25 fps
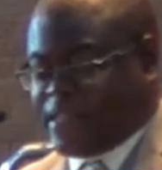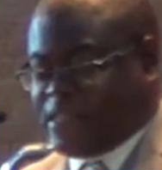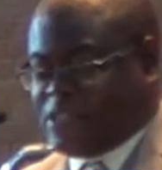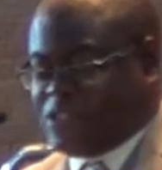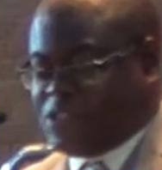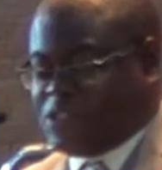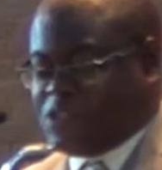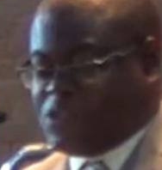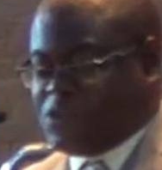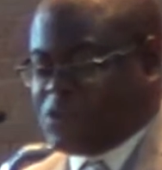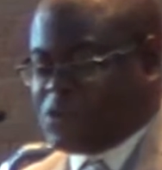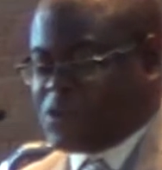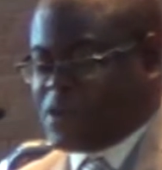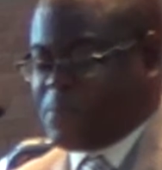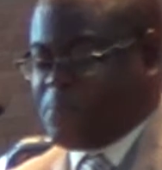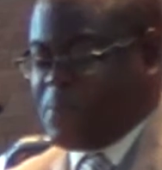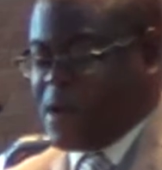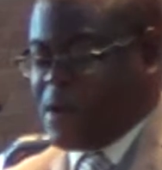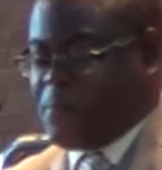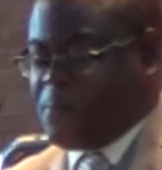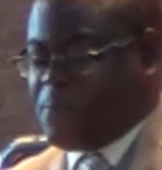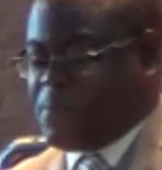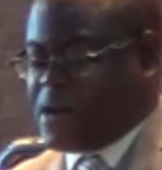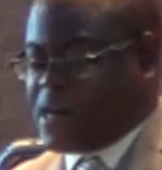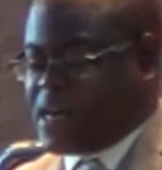Do you
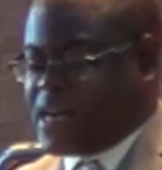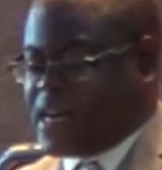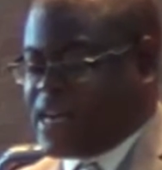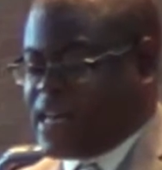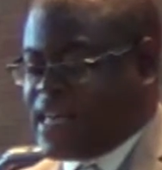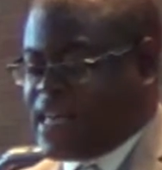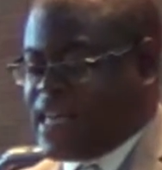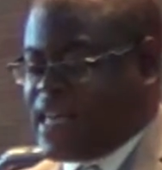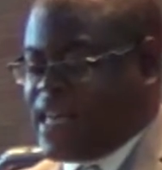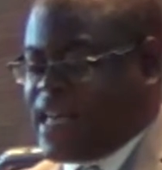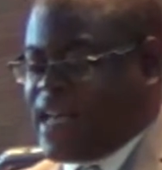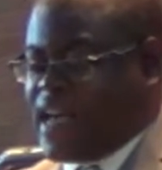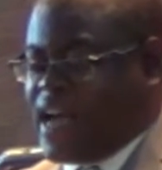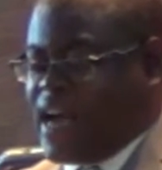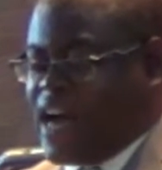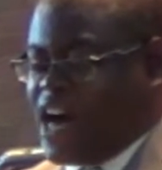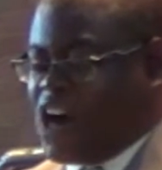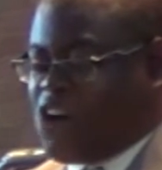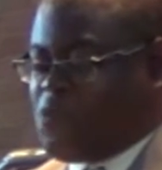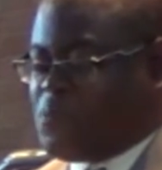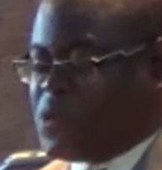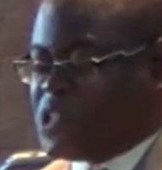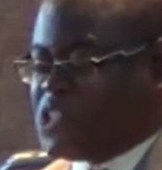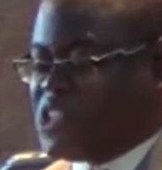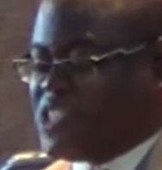remember
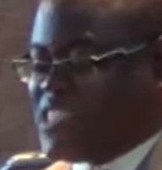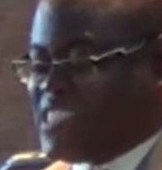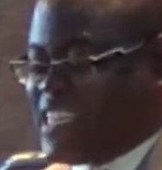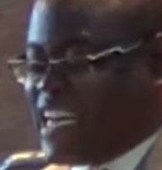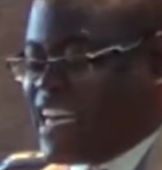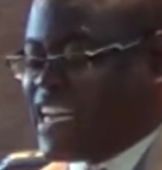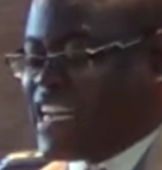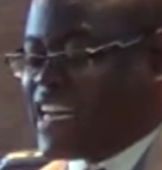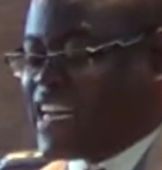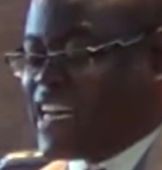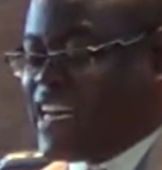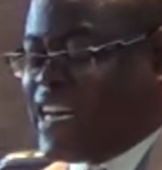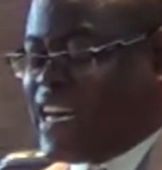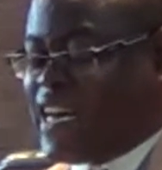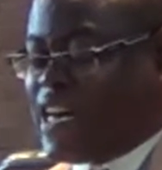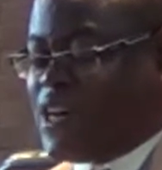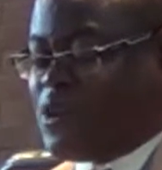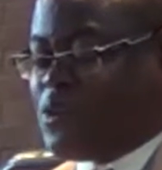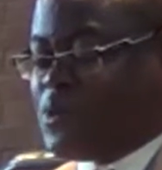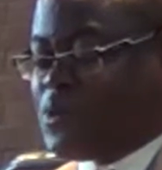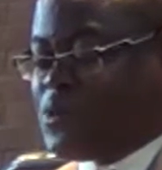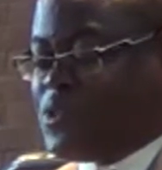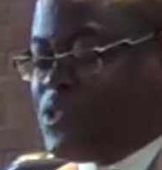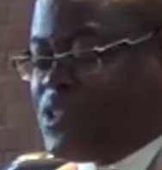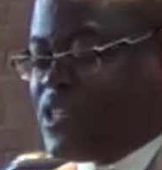how much dark
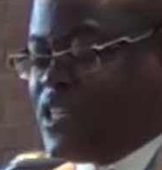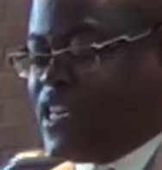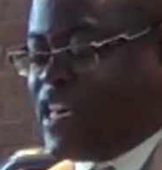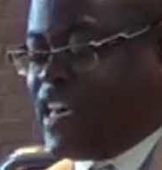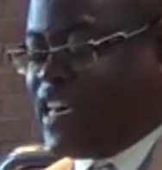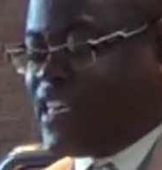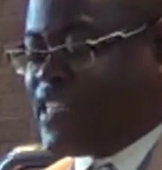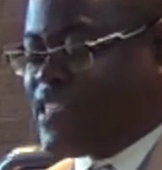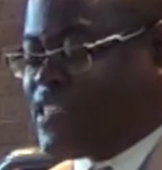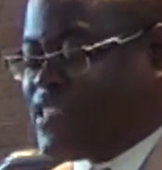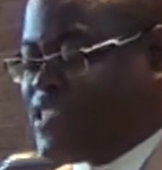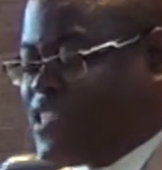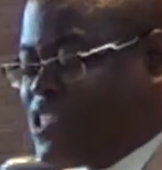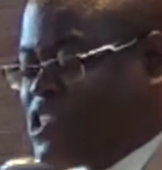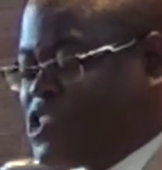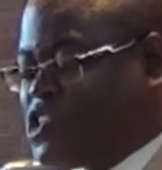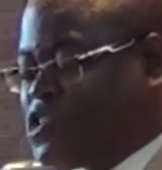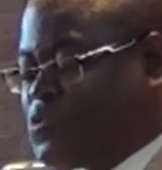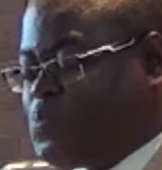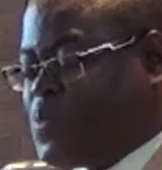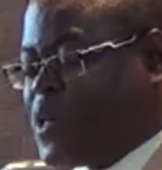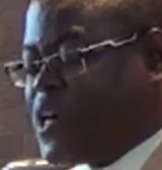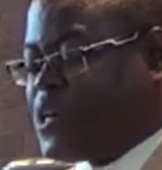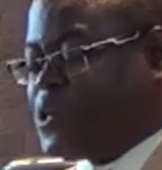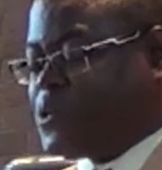clouds he has
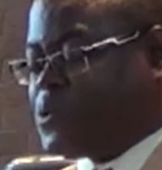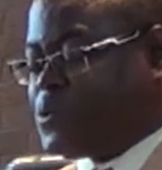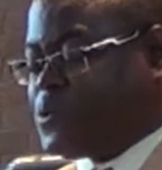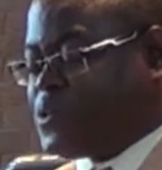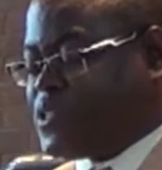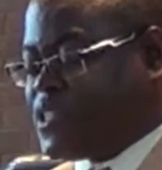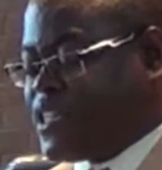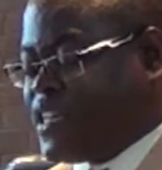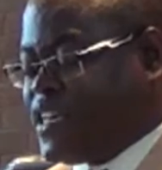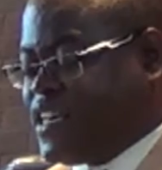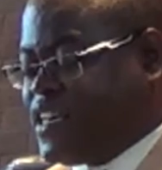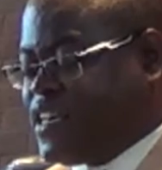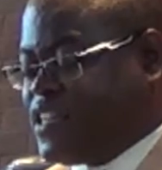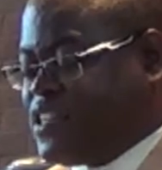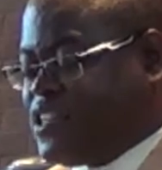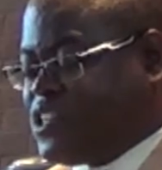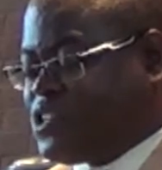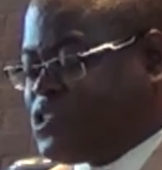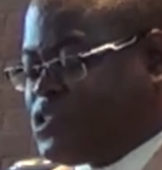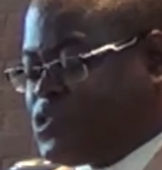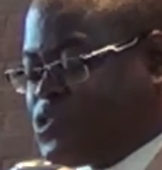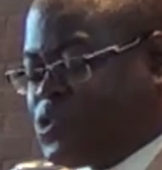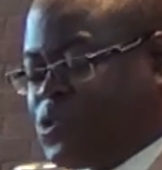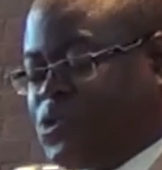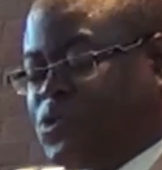dispelled
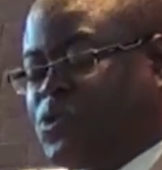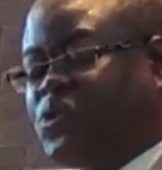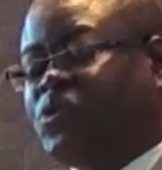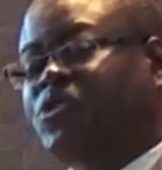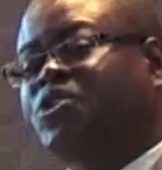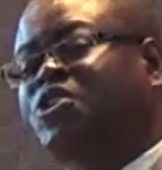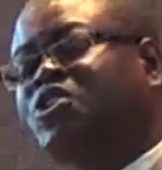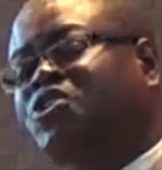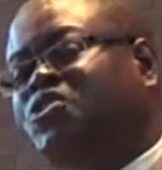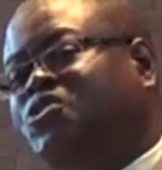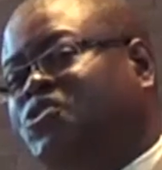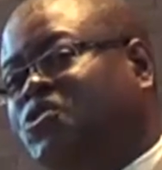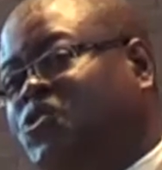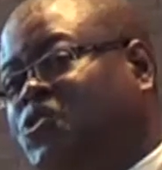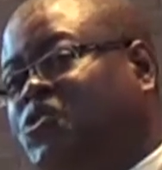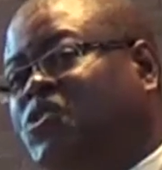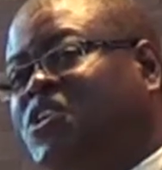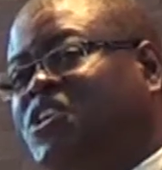just so you